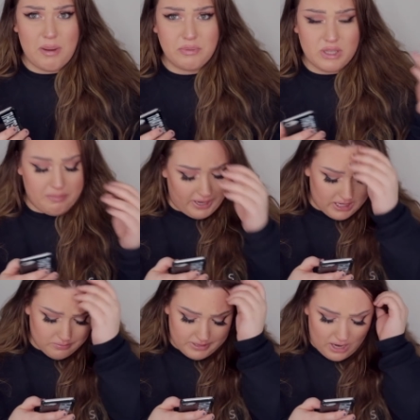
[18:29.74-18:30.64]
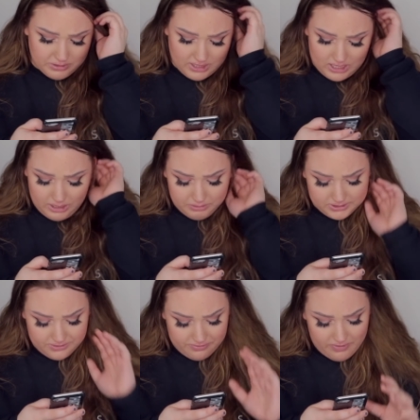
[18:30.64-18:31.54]
up with a band, but I was unable
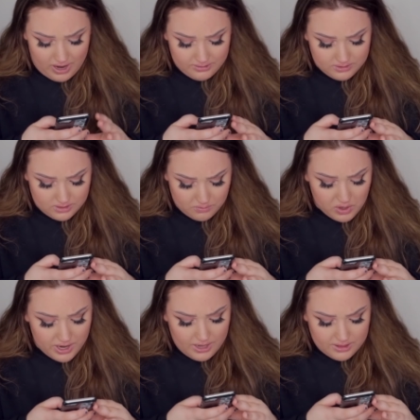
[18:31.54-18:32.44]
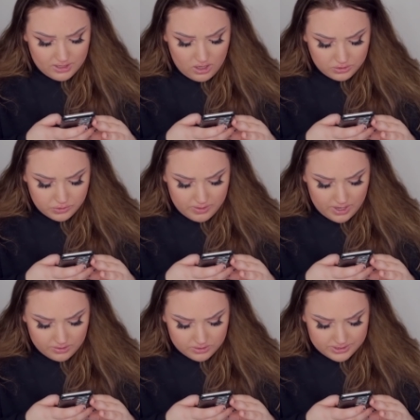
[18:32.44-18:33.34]
to find someone. I think I'll do
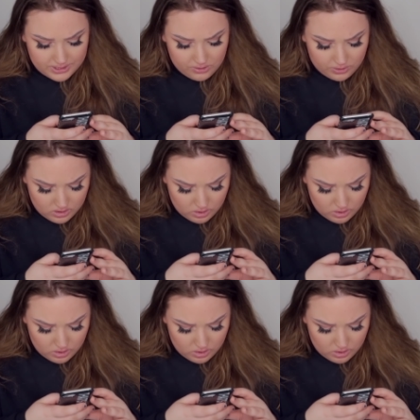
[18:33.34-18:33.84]
another single.